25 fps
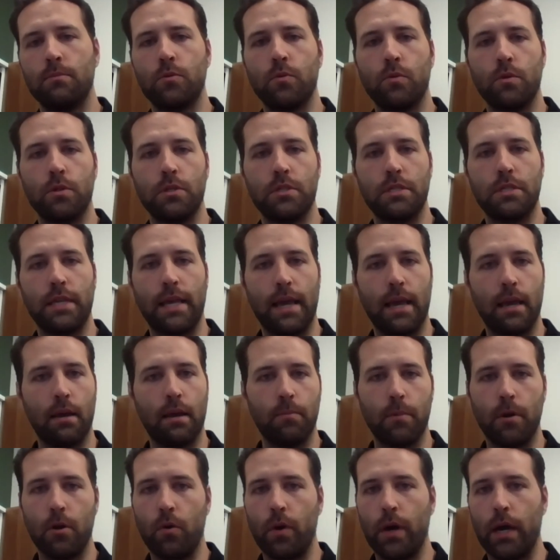of
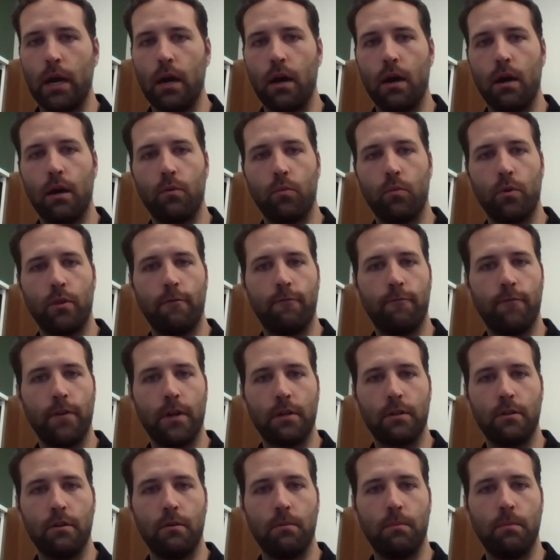scam going on where the
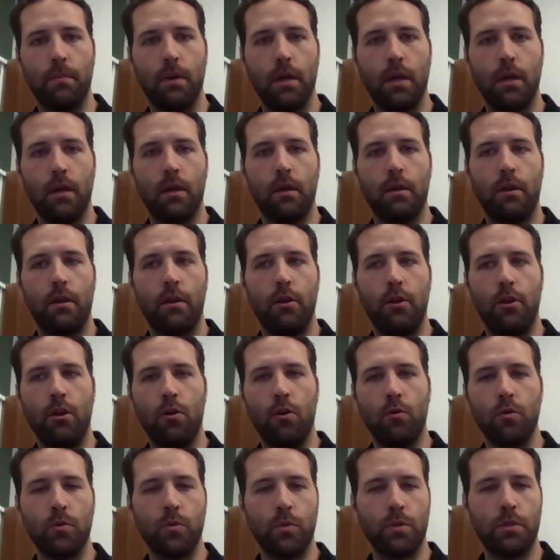victim
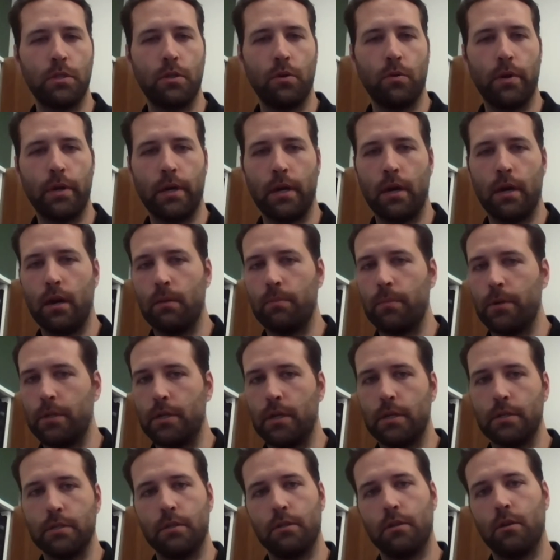knows what's going on but
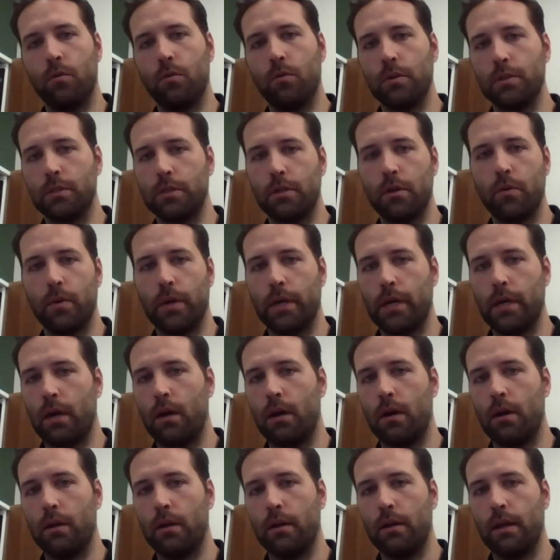doesn't know what's going
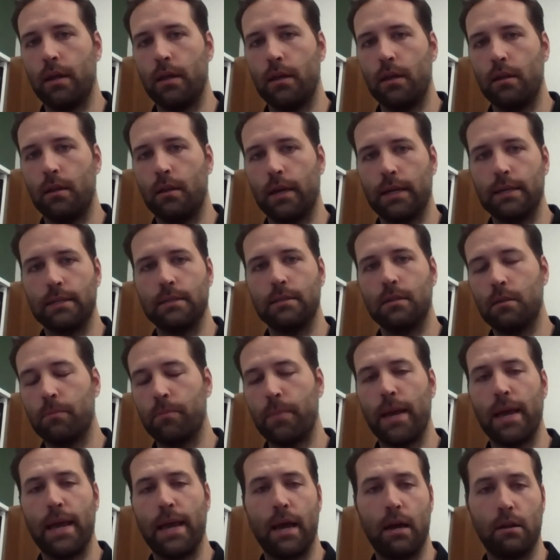on. And like I said, the
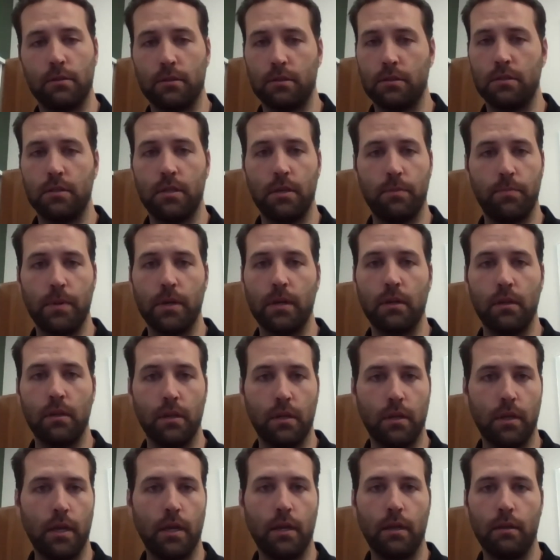payouts
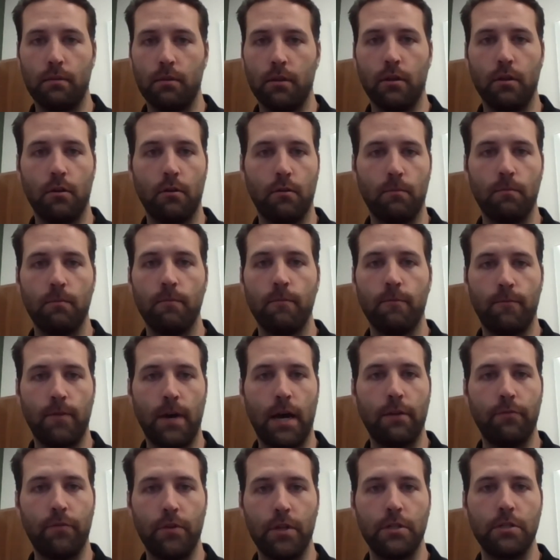typically hit
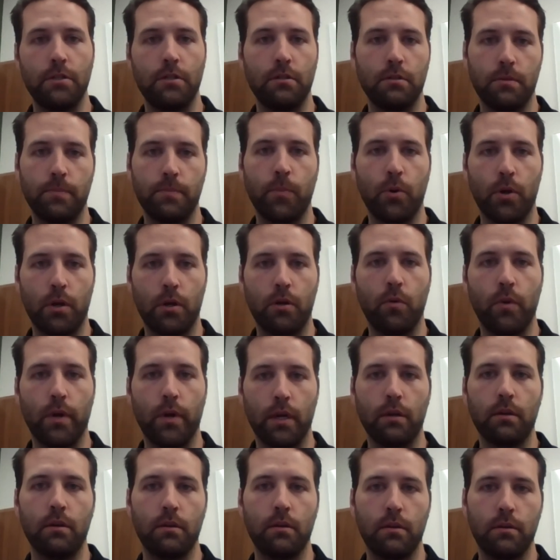5 digits pretty
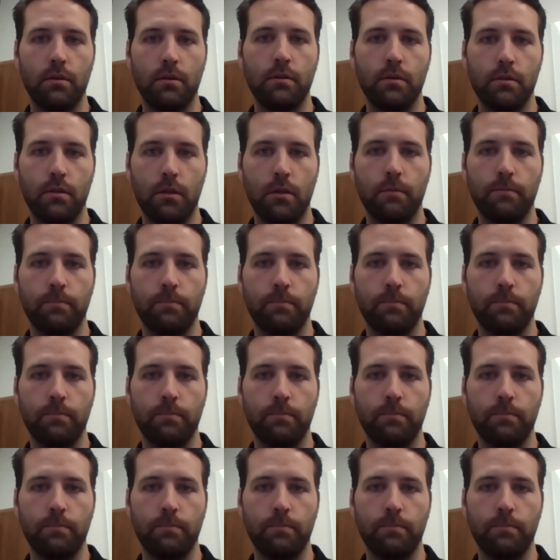quick. So.